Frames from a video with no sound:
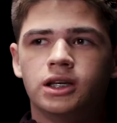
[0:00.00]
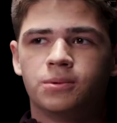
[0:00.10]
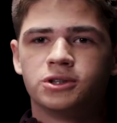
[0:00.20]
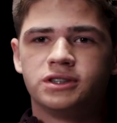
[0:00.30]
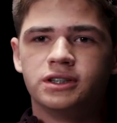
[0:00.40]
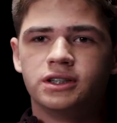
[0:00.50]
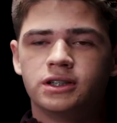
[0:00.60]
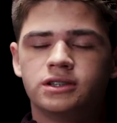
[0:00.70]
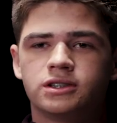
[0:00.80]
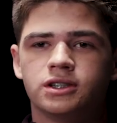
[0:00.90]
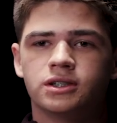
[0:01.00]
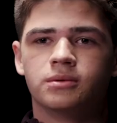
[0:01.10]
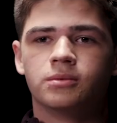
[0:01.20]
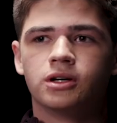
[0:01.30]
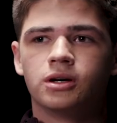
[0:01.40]
He proceeded
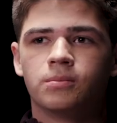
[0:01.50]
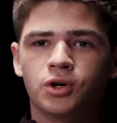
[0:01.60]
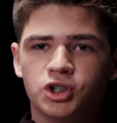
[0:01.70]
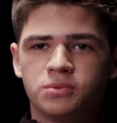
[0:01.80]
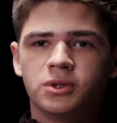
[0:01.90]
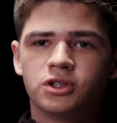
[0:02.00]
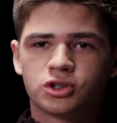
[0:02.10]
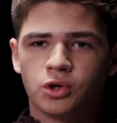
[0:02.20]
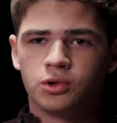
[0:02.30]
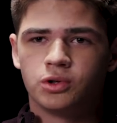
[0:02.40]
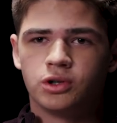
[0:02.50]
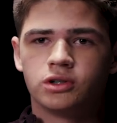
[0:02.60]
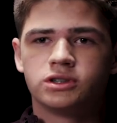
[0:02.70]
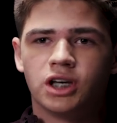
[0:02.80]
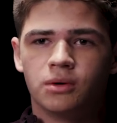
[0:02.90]
to push me in the
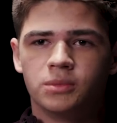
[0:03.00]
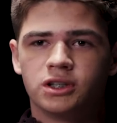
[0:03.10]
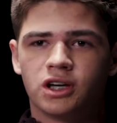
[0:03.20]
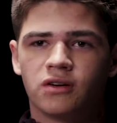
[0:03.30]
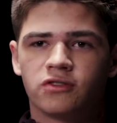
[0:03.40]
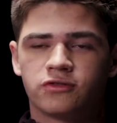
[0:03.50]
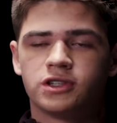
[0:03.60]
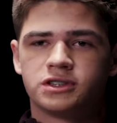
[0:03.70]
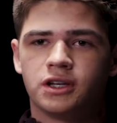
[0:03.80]
shoulder, tell me to get off the